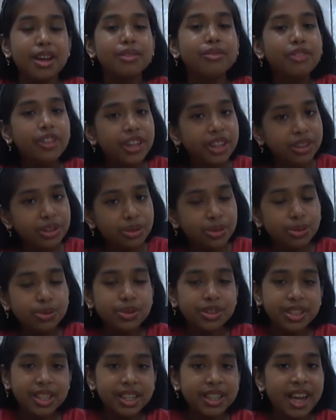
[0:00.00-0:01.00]
We
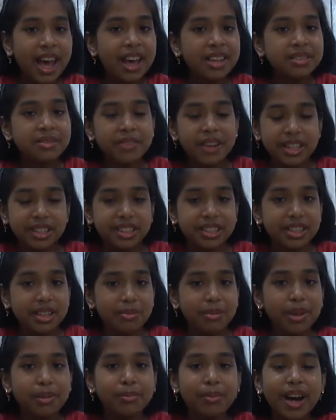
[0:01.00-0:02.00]
use it as
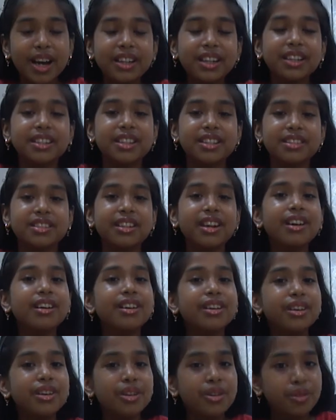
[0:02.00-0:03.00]
vegetable, but it is a
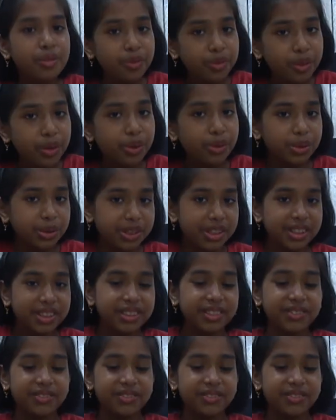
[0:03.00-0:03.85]
fruit.